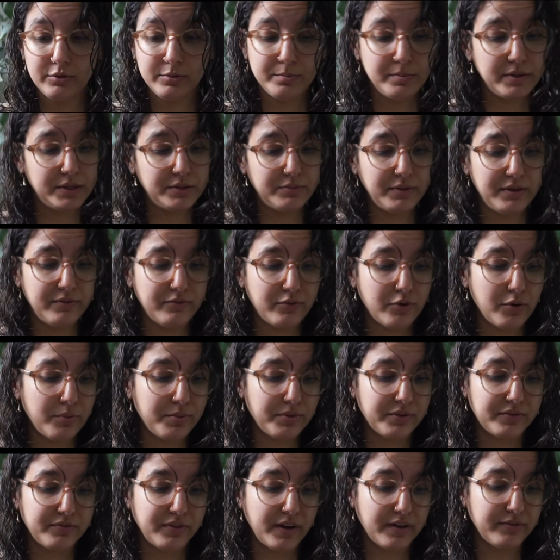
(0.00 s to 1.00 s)
between
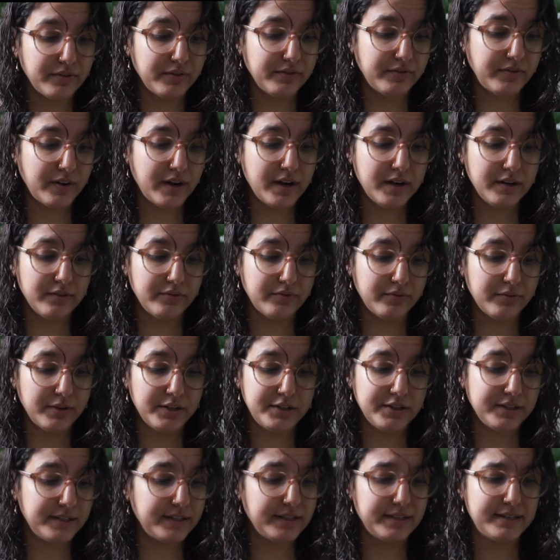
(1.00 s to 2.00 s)
4.5 and 5,
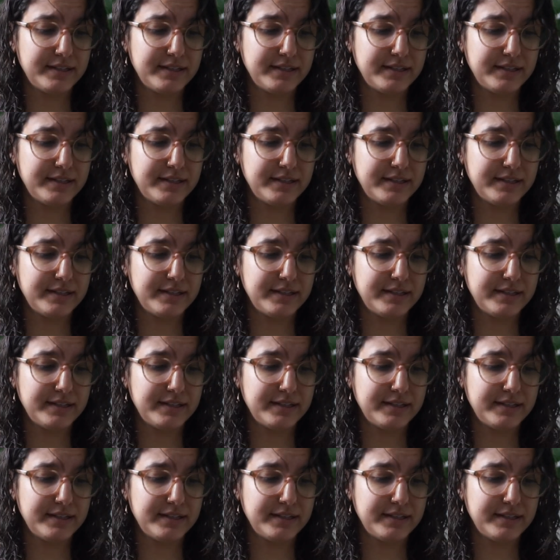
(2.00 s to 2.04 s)
which is the